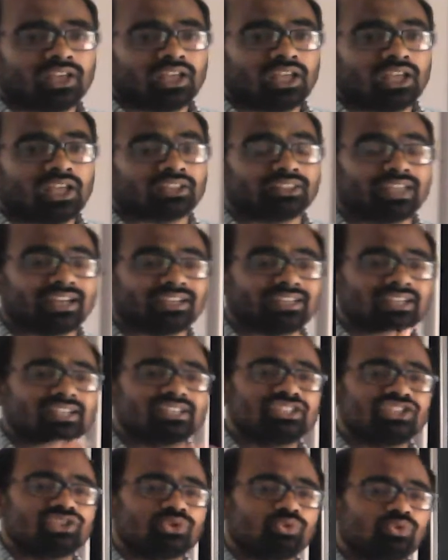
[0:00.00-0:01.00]
that is
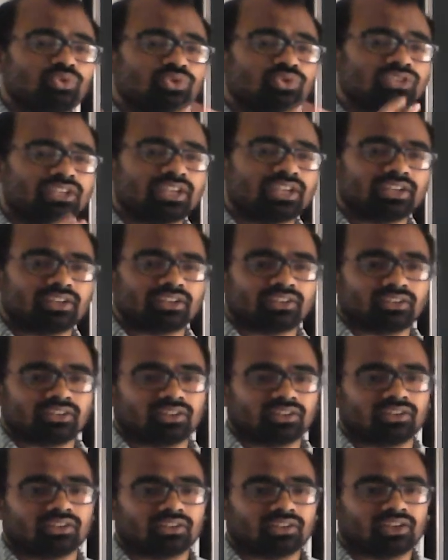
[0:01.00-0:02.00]
used
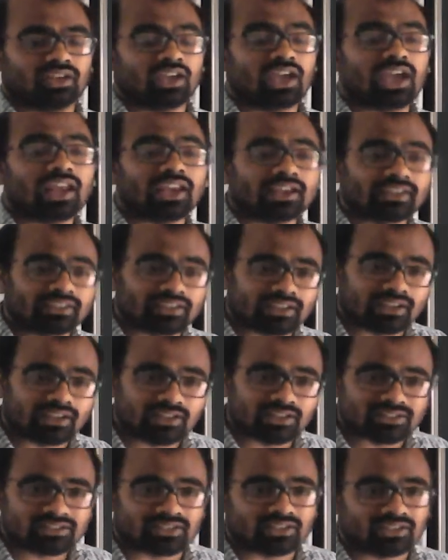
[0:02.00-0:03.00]
in electrical
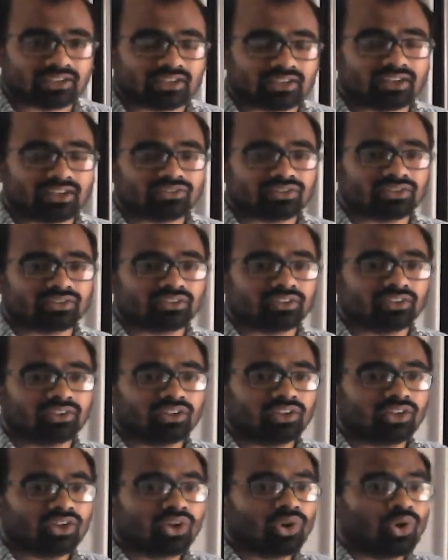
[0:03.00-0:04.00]
circuit
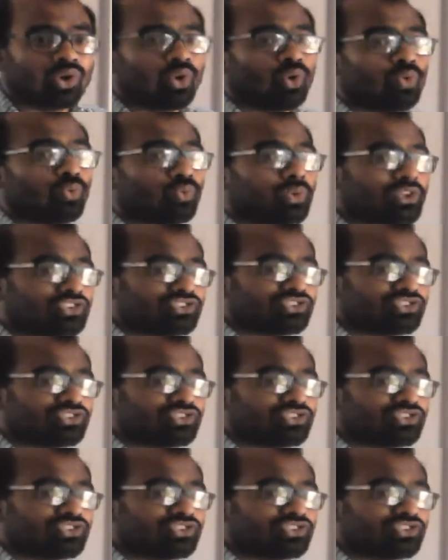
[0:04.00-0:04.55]
which